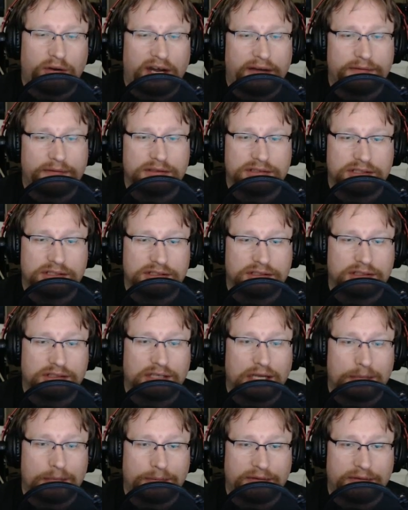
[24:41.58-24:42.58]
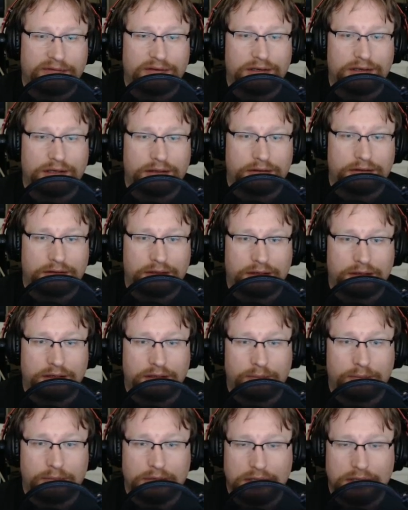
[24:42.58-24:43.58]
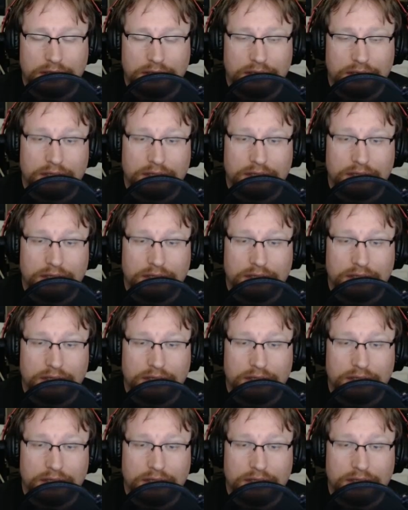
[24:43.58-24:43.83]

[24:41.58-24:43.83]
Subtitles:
privacy is a topic for another time.